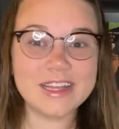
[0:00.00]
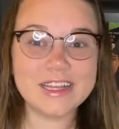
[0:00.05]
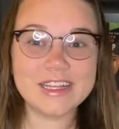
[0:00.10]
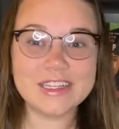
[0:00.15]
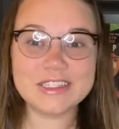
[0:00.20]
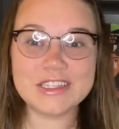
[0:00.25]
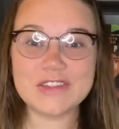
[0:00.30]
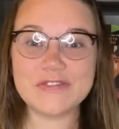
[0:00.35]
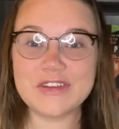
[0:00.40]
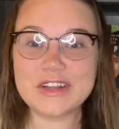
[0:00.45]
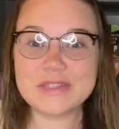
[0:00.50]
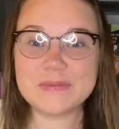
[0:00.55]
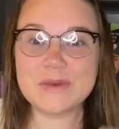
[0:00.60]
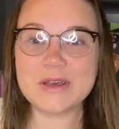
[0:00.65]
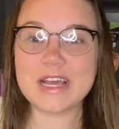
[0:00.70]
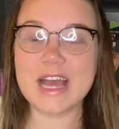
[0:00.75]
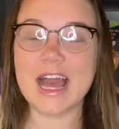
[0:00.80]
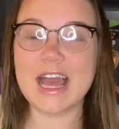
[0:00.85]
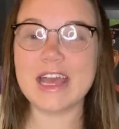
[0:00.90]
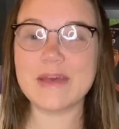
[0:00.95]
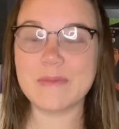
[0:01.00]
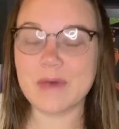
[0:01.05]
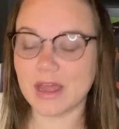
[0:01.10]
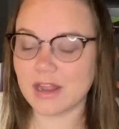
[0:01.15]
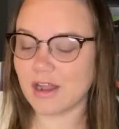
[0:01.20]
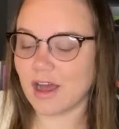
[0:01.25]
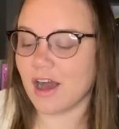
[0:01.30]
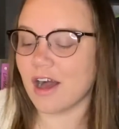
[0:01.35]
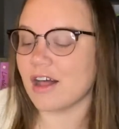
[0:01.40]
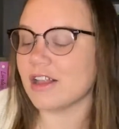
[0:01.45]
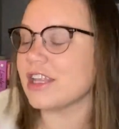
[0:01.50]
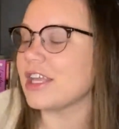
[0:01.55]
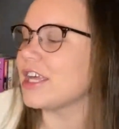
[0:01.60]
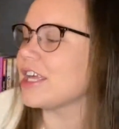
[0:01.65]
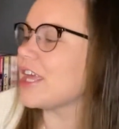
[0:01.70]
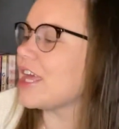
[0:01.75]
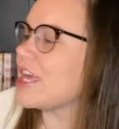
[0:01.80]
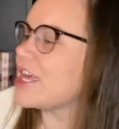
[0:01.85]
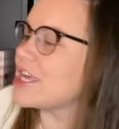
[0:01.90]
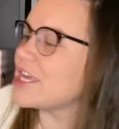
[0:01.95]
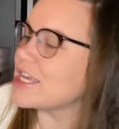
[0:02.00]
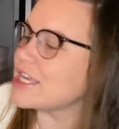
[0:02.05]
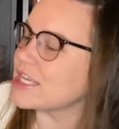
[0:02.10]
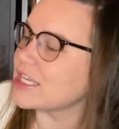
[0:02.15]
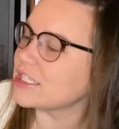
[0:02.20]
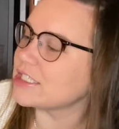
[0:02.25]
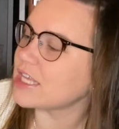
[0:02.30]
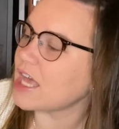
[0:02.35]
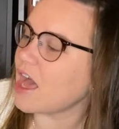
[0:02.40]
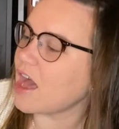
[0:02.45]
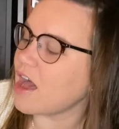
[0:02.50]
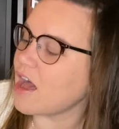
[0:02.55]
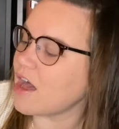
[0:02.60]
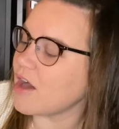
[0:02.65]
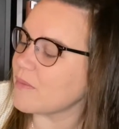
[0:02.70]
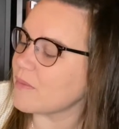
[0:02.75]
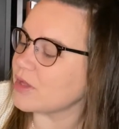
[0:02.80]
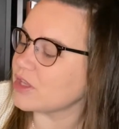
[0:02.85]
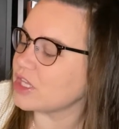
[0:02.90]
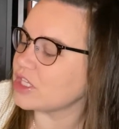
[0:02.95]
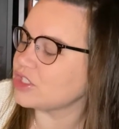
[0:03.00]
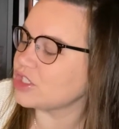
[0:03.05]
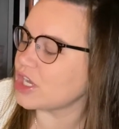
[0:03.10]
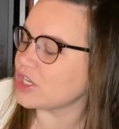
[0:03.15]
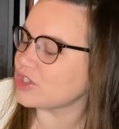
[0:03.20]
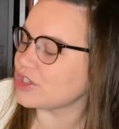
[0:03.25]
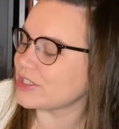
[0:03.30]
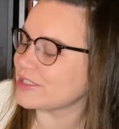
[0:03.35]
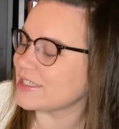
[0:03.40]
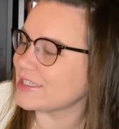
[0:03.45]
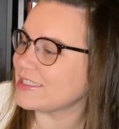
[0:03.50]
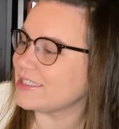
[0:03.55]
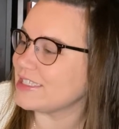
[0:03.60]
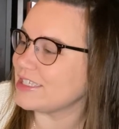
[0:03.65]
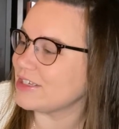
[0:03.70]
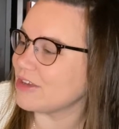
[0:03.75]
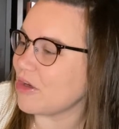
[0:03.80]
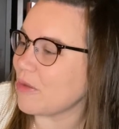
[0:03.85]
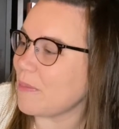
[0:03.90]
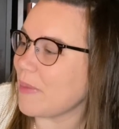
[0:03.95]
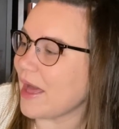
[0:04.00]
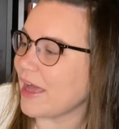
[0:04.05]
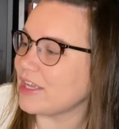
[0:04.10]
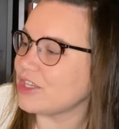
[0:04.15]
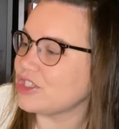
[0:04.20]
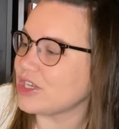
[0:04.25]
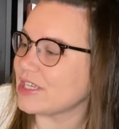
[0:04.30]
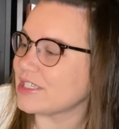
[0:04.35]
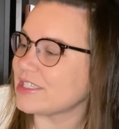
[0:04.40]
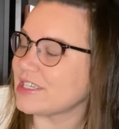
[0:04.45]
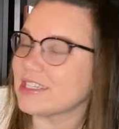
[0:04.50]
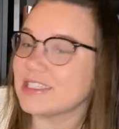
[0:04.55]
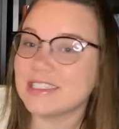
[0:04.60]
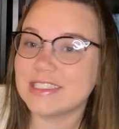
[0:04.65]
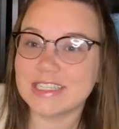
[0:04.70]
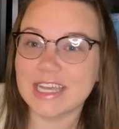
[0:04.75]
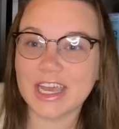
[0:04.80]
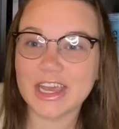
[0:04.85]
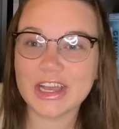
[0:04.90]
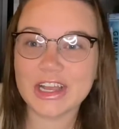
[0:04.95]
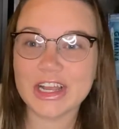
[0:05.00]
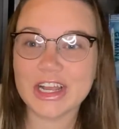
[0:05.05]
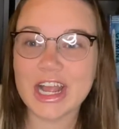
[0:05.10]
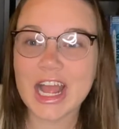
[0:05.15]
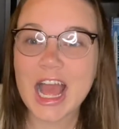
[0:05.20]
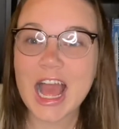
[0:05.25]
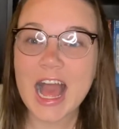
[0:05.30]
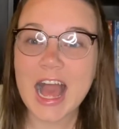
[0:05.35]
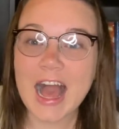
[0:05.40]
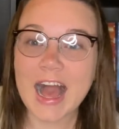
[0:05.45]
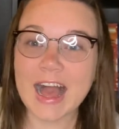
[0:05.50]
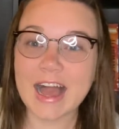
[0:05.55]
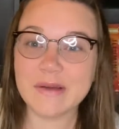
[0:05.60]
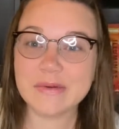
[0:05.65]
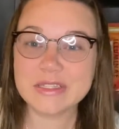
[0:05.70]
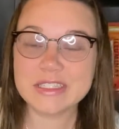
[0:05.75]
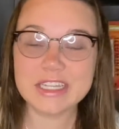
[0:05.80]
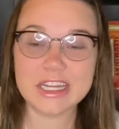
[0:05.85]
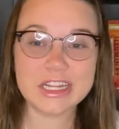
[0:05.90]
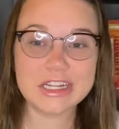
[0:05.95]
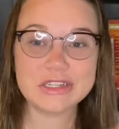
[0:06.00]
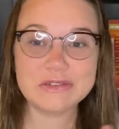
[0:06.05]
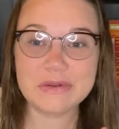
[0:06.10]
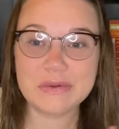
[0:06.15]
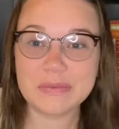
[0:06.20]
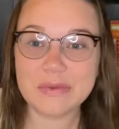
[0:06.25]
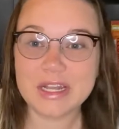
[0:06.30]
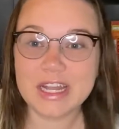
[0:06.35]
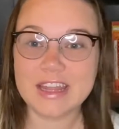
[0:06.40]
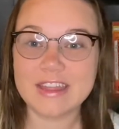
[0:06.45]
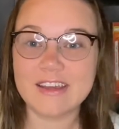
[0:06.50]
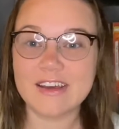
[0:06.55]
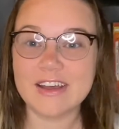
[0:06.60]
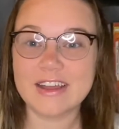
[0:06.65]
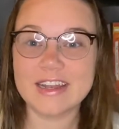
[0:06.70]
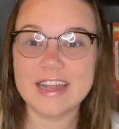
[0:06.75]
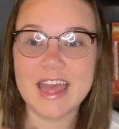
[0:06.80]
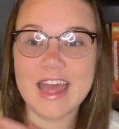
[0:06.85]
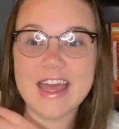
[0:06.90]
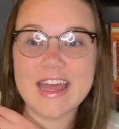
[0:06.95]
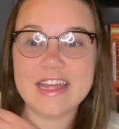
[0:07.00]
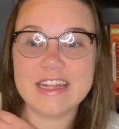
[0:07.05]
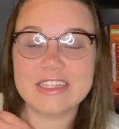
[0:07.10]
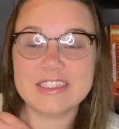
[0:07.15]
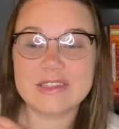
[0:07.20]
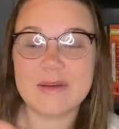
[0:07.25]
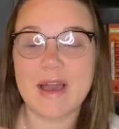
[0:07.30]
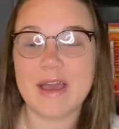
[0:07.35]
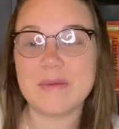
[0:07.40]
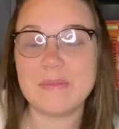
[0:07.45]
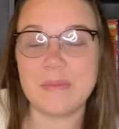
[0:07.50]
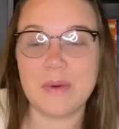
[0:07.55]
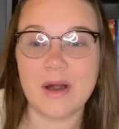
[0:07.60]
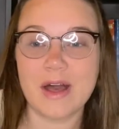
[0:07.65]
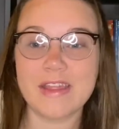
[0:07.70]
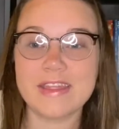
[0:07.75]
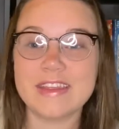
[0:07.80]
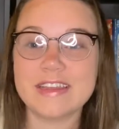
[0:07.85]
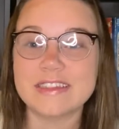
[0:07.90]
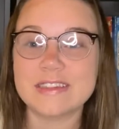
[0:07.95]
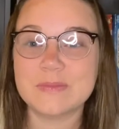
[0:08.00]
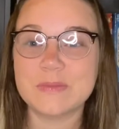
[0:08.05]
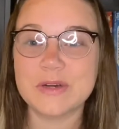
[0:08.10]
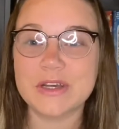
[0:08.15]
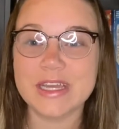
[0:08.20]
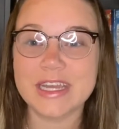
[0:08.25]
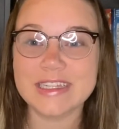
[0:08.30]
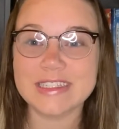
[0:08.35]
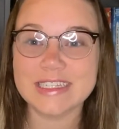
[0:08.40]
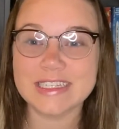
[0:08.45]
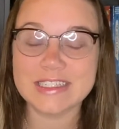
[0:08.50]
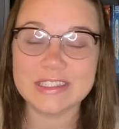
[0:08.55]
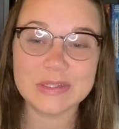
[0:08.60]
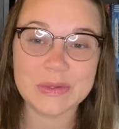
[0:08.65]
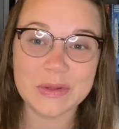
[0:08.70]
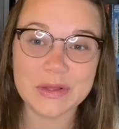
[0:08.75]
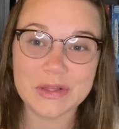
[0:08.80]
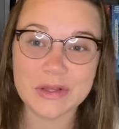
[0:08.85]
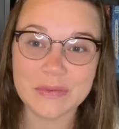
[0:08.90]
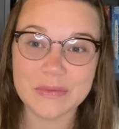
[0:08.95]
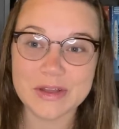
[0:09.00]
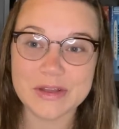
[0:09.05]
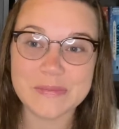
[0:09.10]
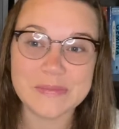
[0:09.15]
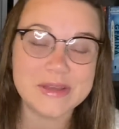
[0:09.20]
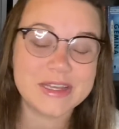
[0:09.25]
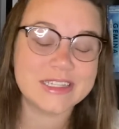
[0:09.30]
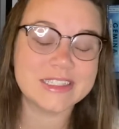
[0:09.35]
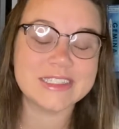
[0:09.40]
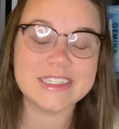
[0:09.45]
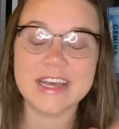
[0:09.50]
So the first book I am unhauling is The Duchess Deal by Jessa Dare. I was going to do a readathon, and so I bought this book. It's a historical romance.